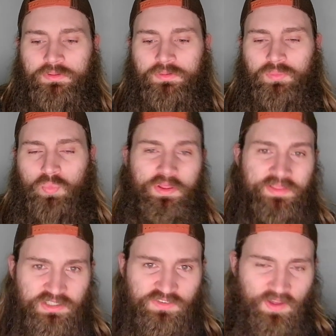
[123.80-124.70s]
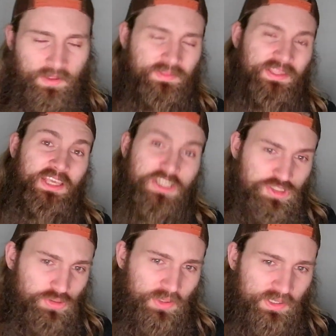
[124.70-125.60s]
this fight. The
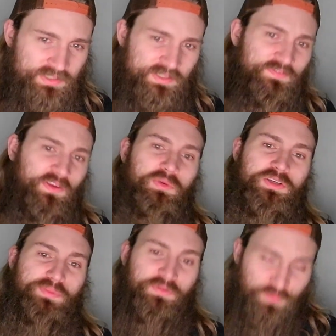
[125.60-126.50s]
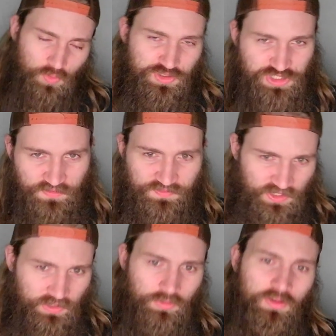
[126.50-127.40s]
issue is, if it was before Jeff
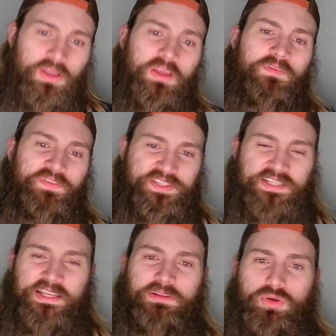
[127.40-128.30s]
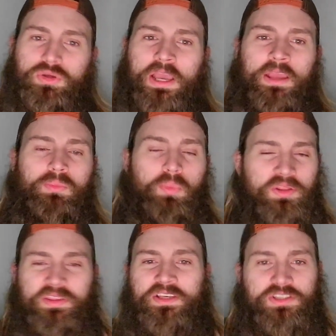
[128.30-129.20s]
Neal, Vicente Luque,
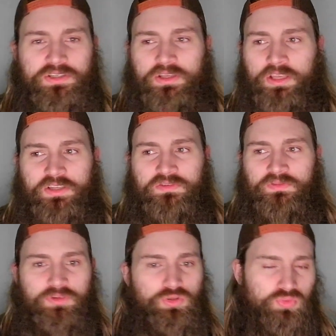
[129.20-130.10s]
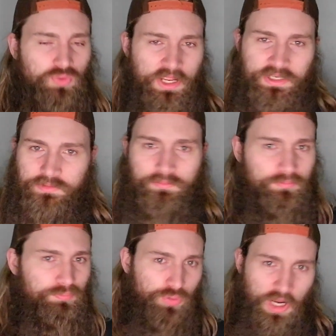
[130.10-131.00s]
with his
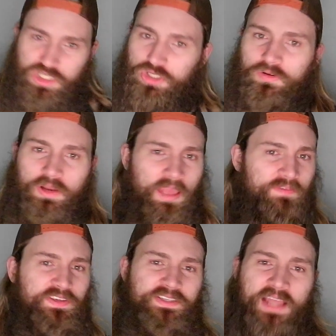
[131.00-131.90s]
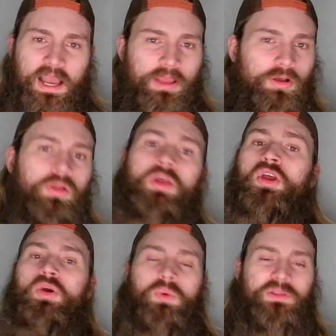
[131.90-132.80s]
great pressure-heavy style,
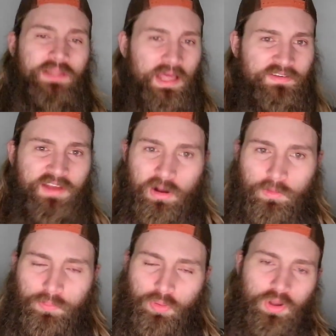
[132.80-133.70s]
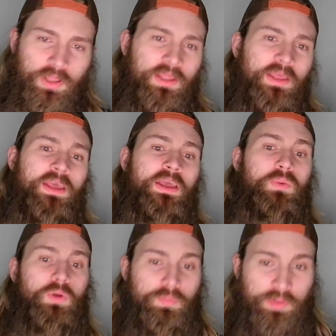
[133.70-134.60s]
with a lot of output,
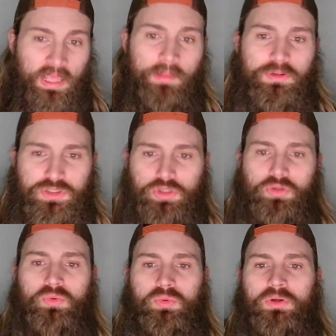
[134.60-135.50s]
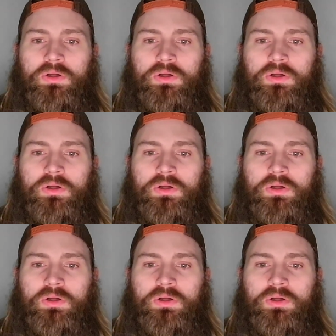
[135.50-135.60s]
would be able to